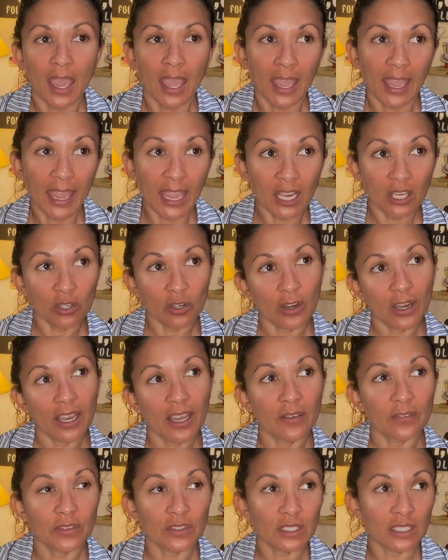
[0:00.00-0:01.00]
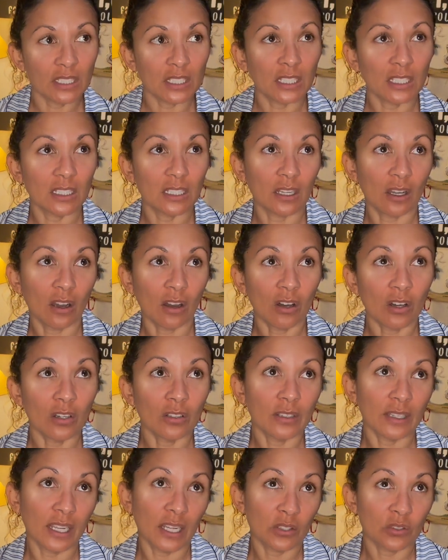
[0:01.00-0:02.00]
handcrafted,
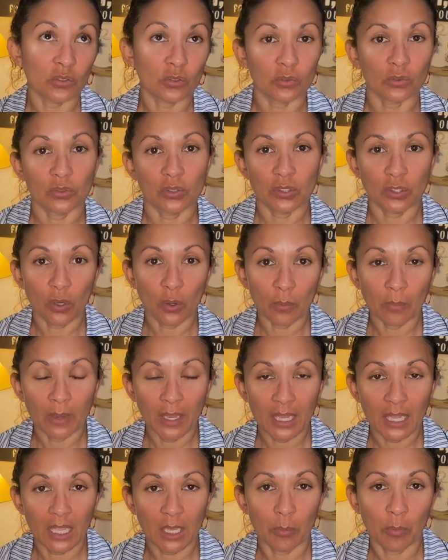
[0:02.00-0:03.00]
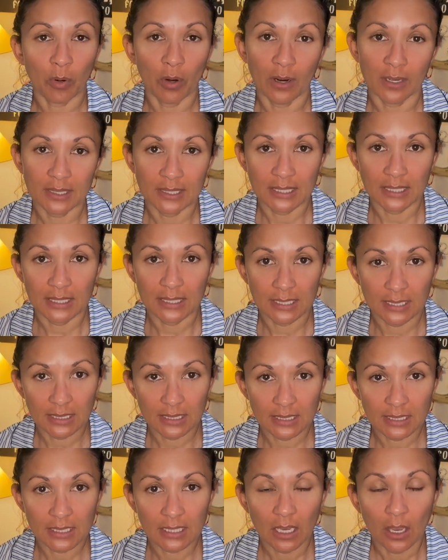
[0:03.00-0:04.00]
all-natural soap making
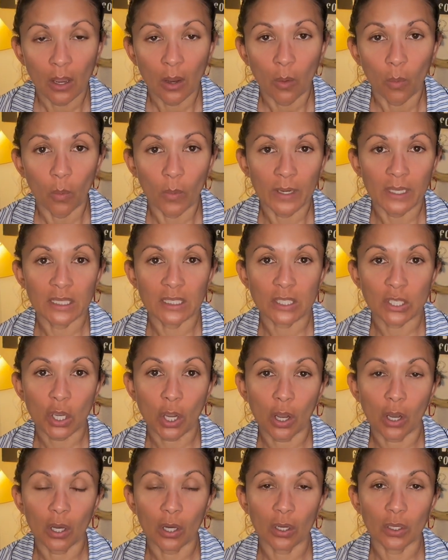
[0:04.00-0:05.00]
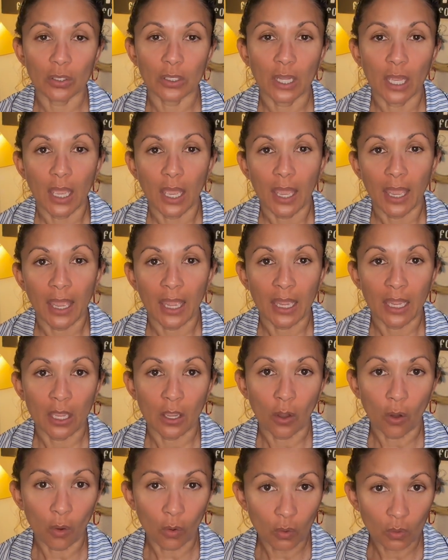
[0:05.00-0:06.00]
processes. One is called a
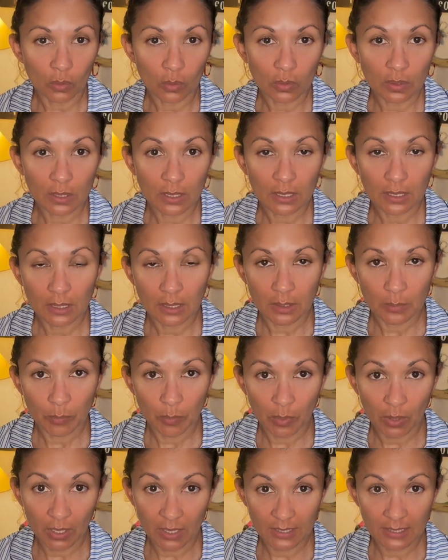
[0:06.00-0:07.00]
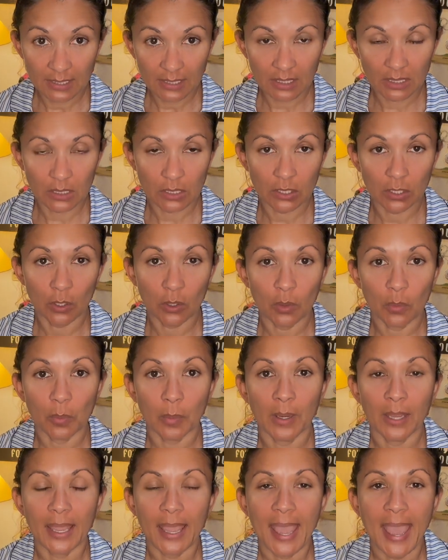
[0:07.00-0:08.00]
cold process soap,
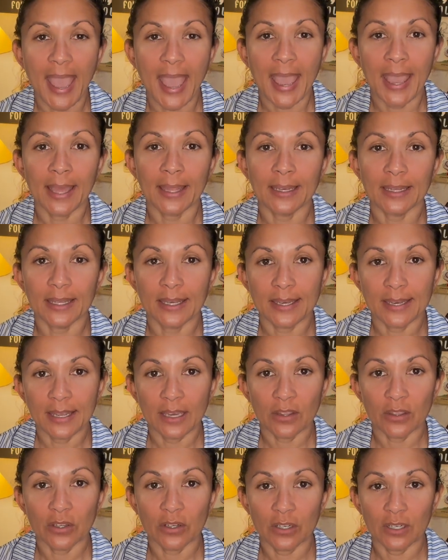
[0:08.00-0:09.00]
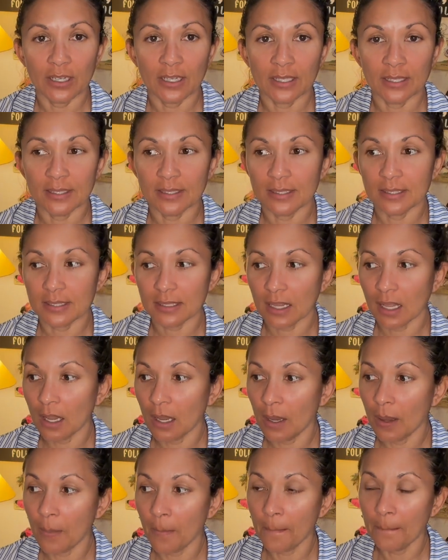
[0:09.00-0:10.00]
and another is
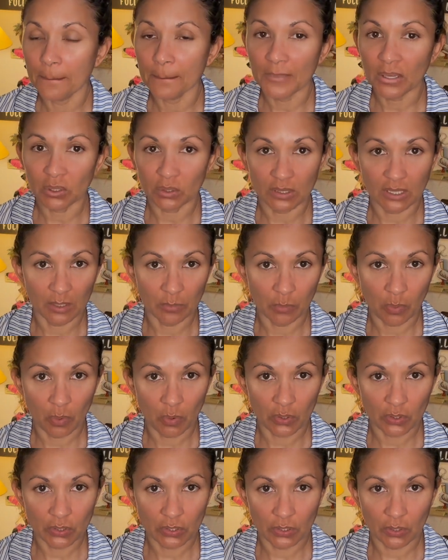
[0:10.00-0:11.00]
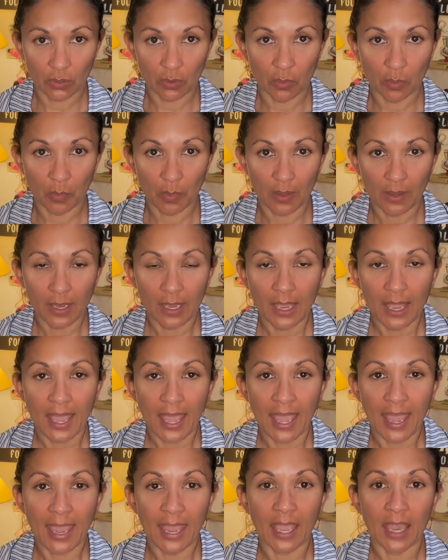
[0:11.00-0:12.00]
melt and pour soap.
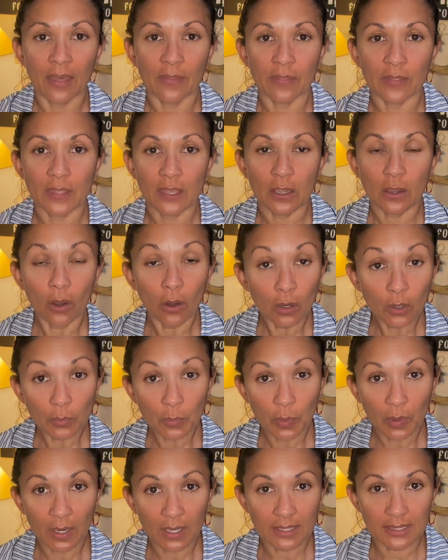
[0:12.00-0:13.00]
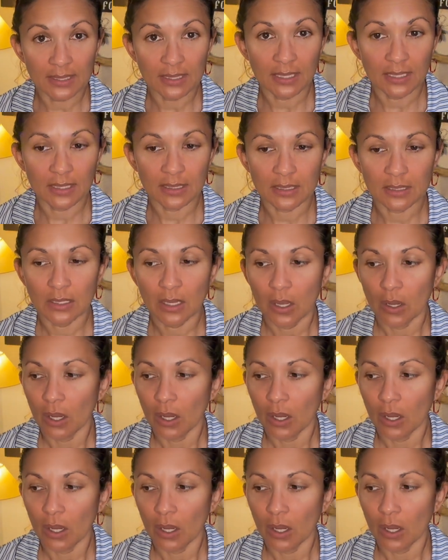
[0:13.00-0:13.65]
And the cold process